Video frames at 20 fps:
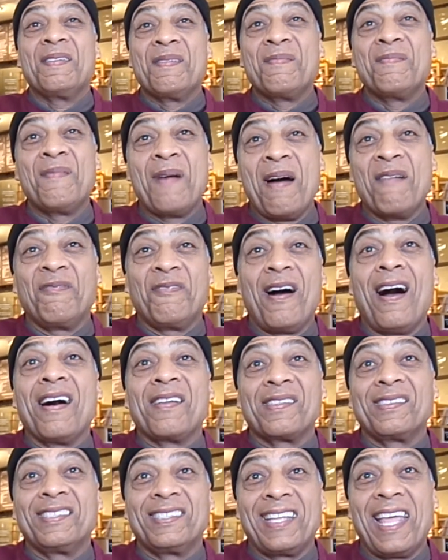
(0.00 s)
my
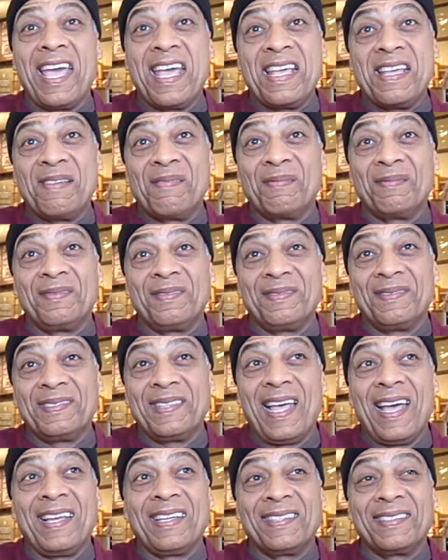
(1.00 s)
father's name,
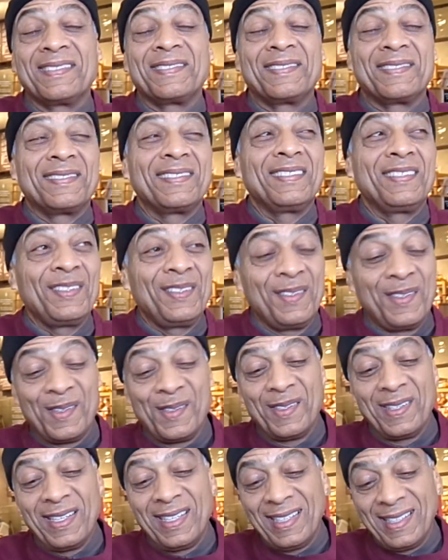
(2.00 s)
like, you
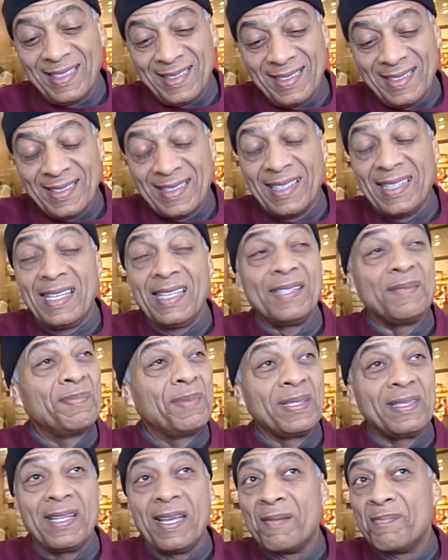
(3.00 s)
know,
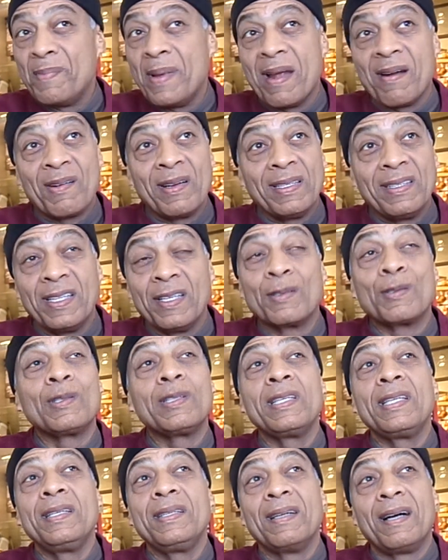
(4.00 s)
but they're buried
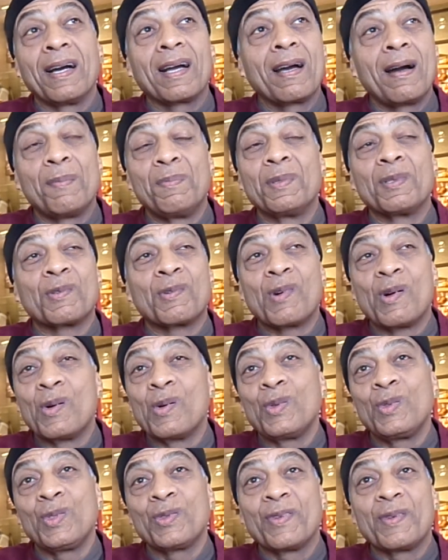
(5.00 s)
literally a couple of
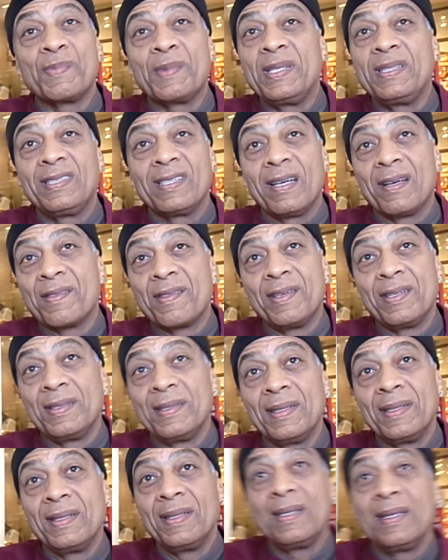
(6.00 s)
rows from each other.
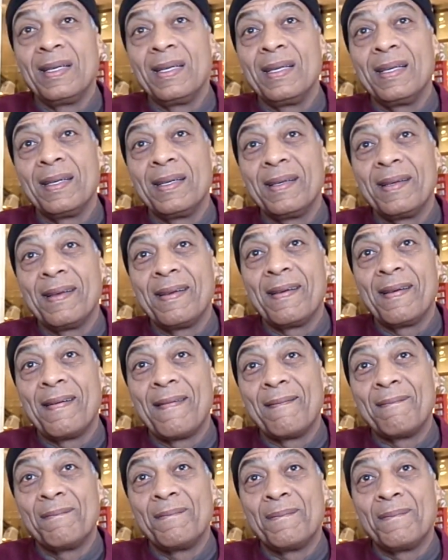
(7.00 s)
And that's your
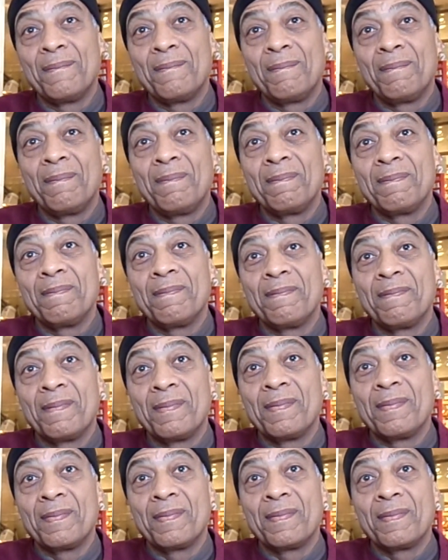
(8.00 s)
mother's father.